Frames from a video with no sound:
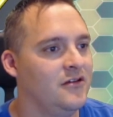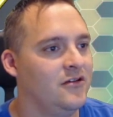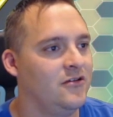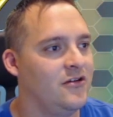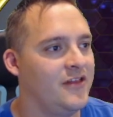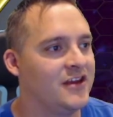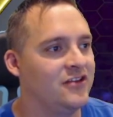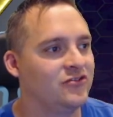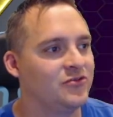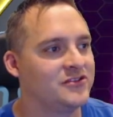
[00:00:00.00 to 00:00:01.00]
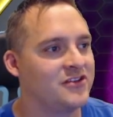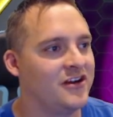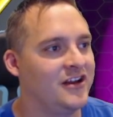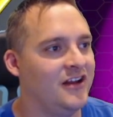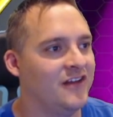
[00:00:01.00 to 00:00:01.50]
Or they can do switch card,
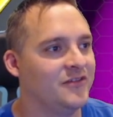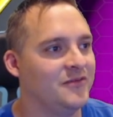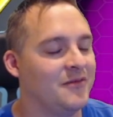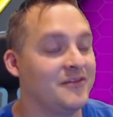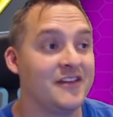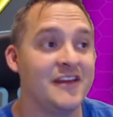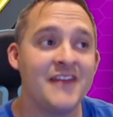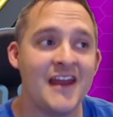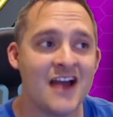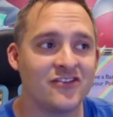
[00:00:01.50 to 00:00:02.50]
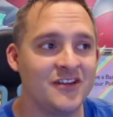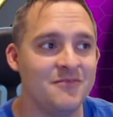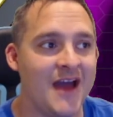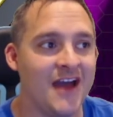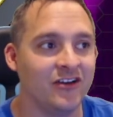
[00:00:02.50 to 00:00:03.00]
heal off some damage. I think that actually
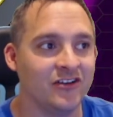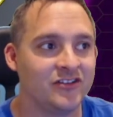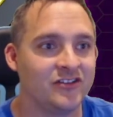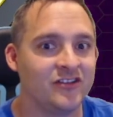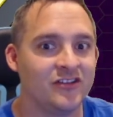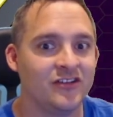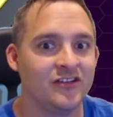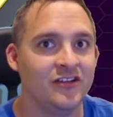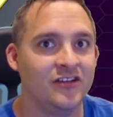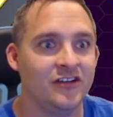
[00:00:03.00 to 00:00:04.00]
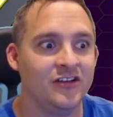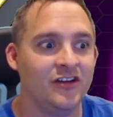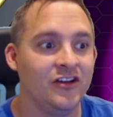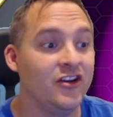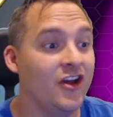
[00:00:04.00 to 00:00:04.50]
matters.
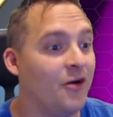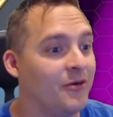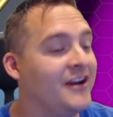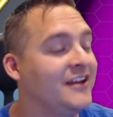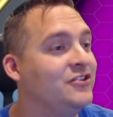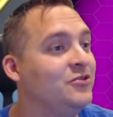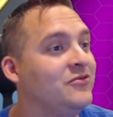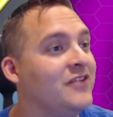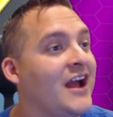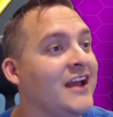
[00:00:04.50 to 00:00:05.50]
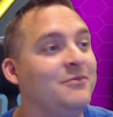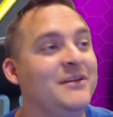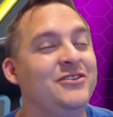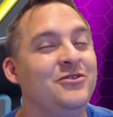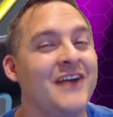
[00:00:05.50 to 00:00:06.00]
No, we're hitting 290, it'd be
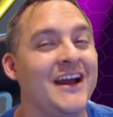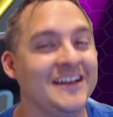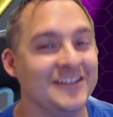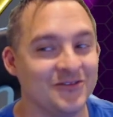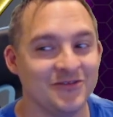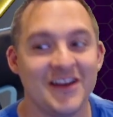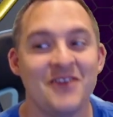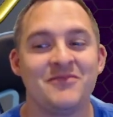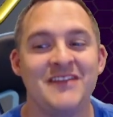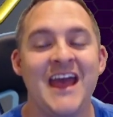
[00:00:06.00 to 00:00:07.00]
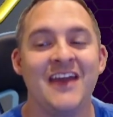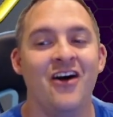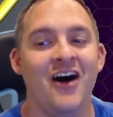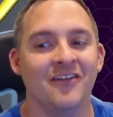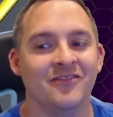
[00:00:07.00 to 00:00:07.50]
290, so they're 10
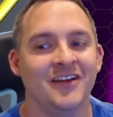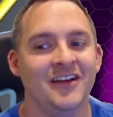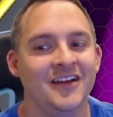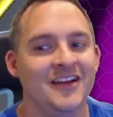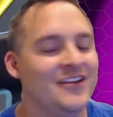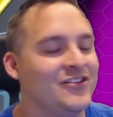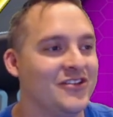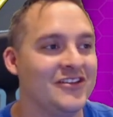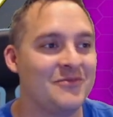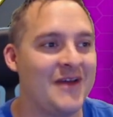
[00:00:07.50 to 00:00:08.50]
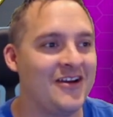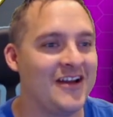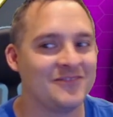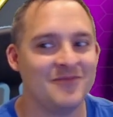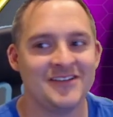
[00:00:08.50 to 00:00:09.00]
off. So it doesn't matter
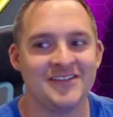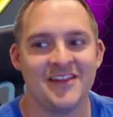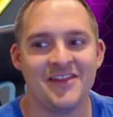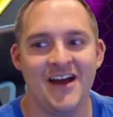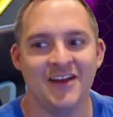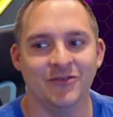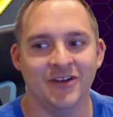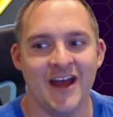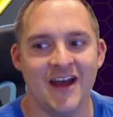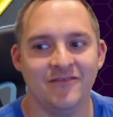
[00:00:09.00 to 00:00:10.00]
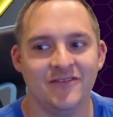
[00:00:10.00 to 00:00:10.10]
as much as I thought it would have.